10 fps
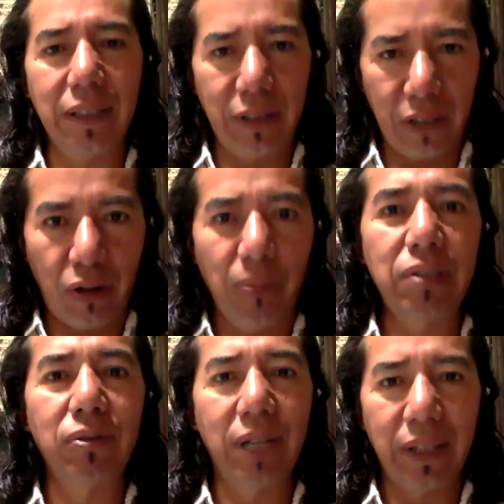the coming
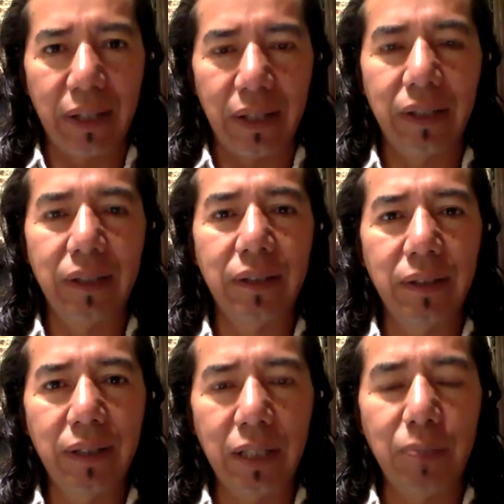together,
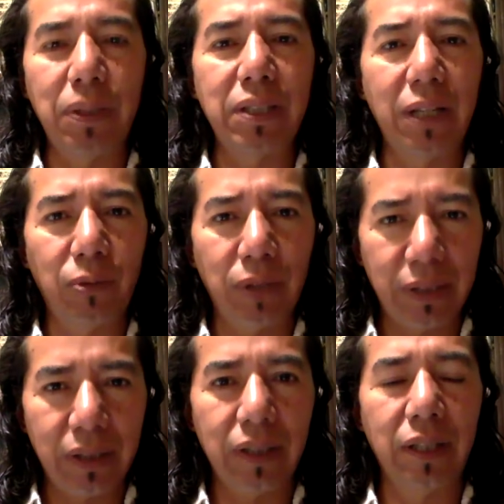especially
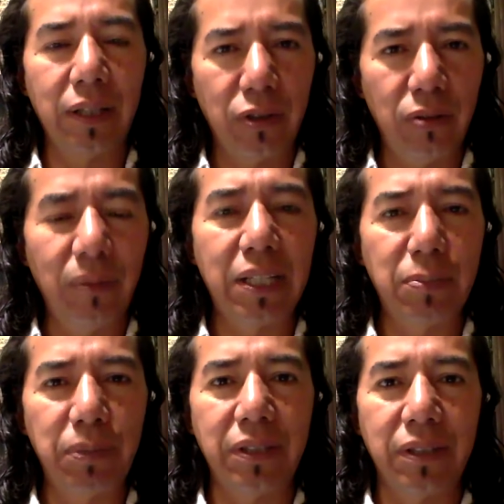with uh, human
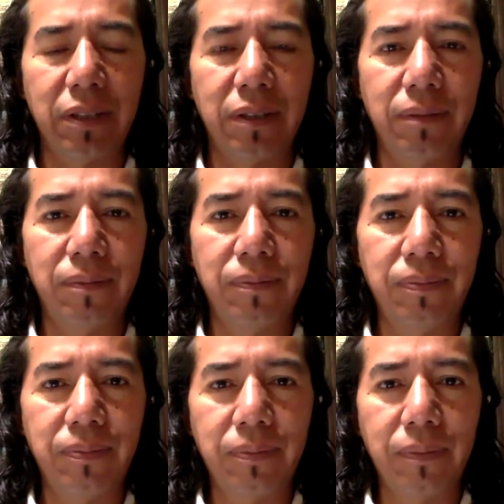species.
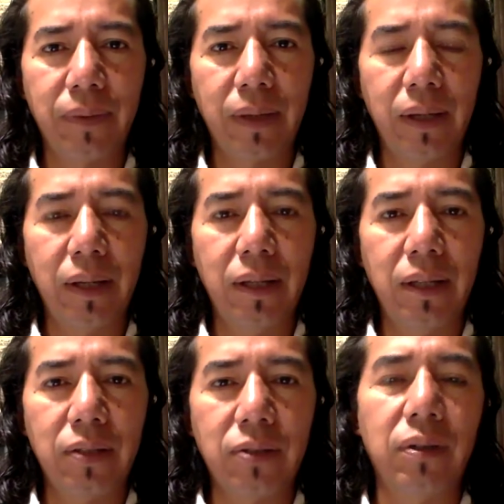
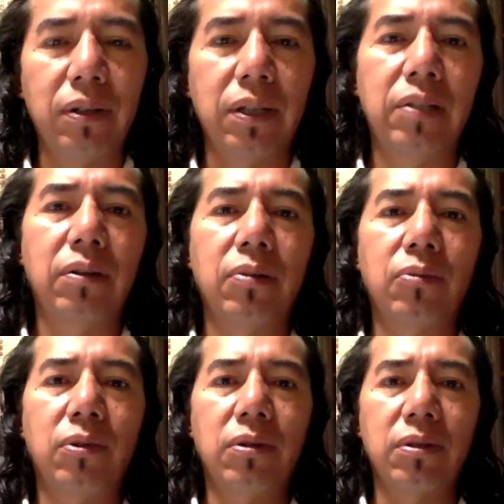So in other
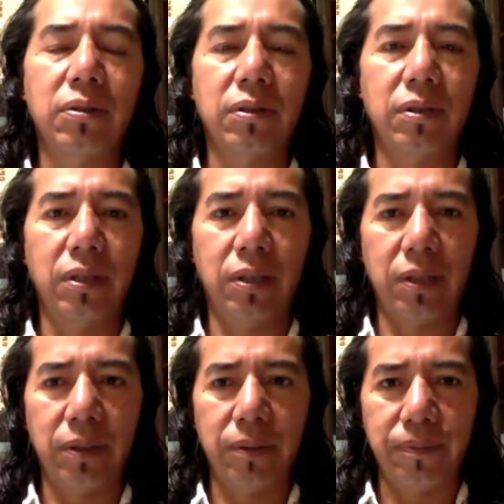words,
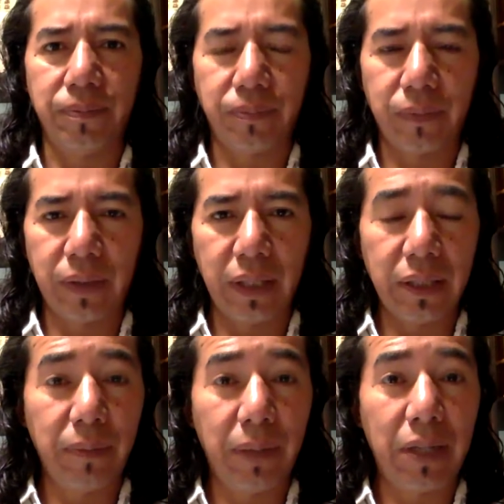um, there
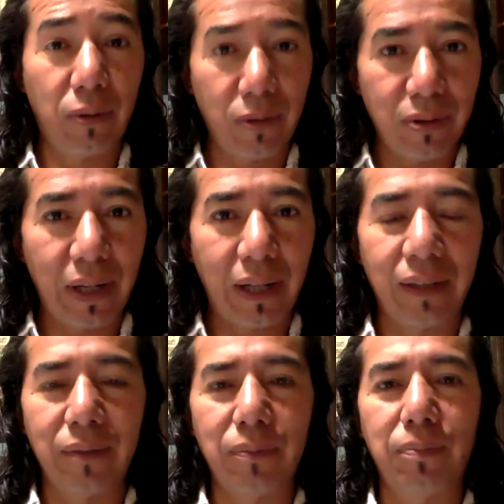is biocultural
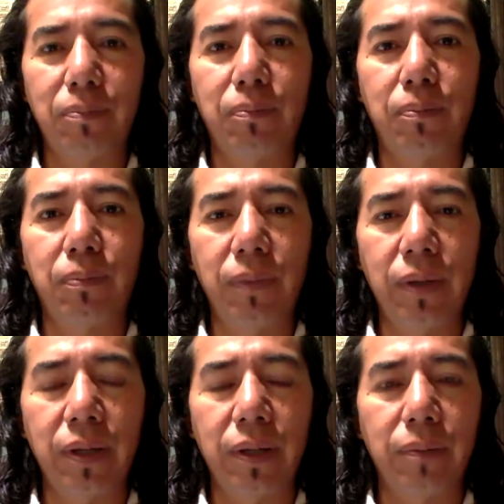
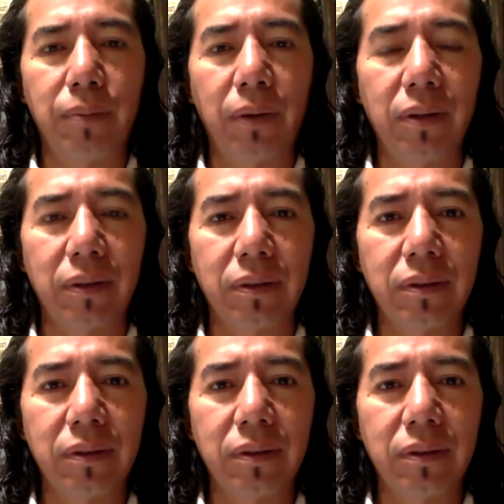uh, product,